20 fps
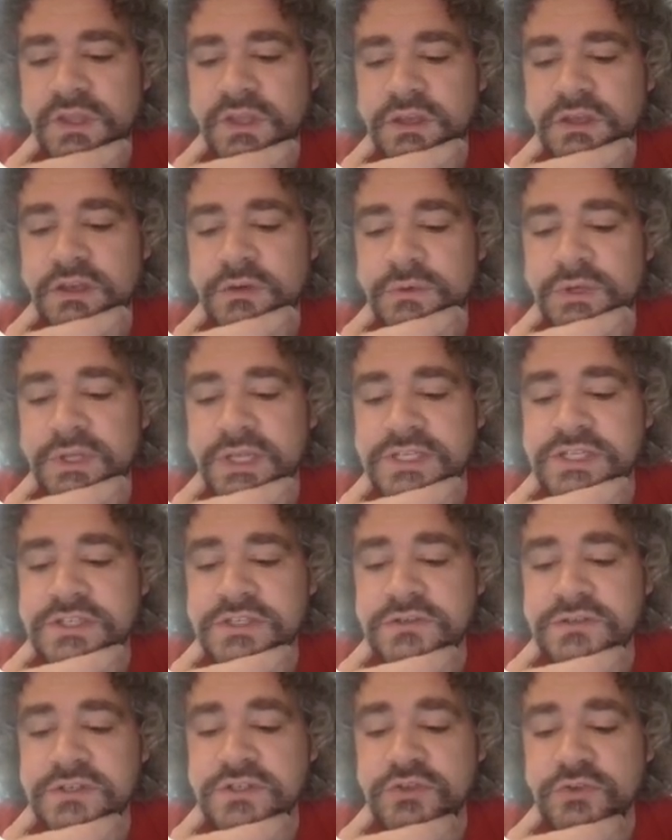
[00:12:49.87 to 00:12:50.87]
You know what? Let's
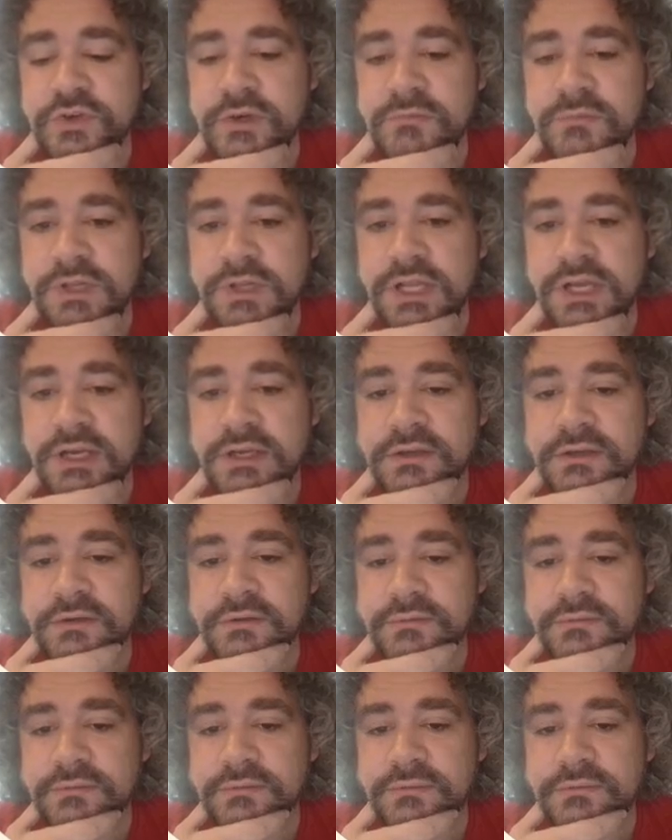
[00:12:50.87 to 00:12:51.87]
just use a join block.
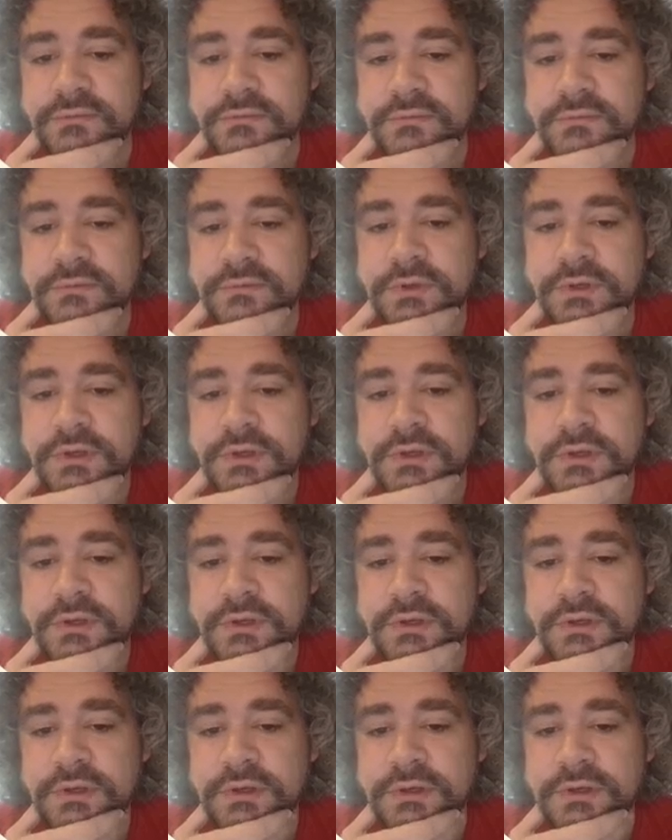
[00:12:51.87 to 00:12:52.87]

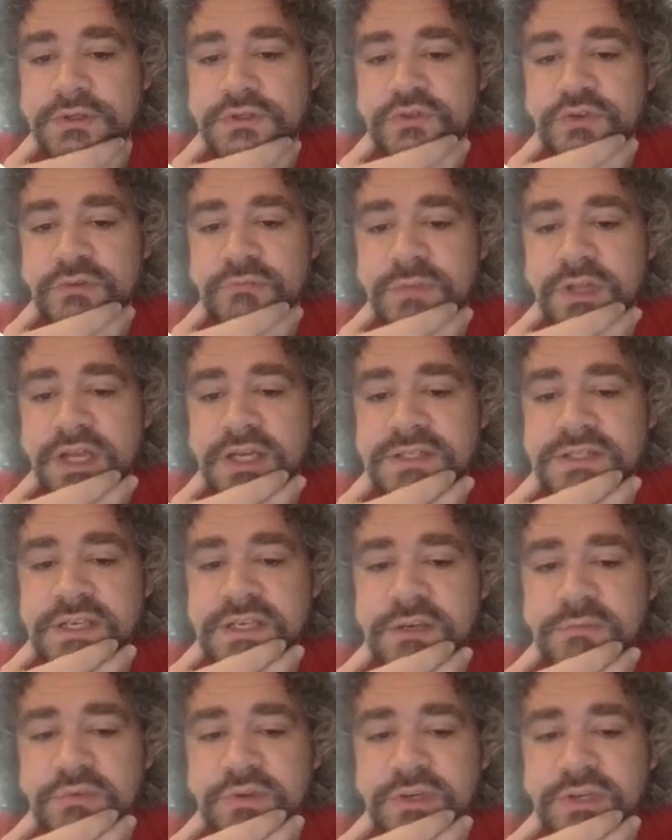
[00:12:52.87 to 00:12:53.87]
Because join blocks
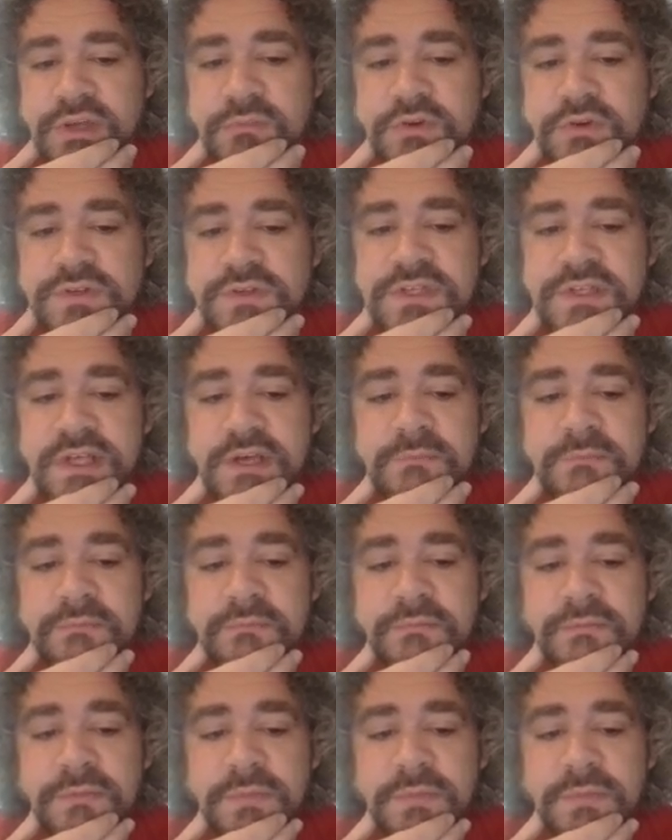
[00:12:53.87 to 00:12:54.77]
let you put numbers in them.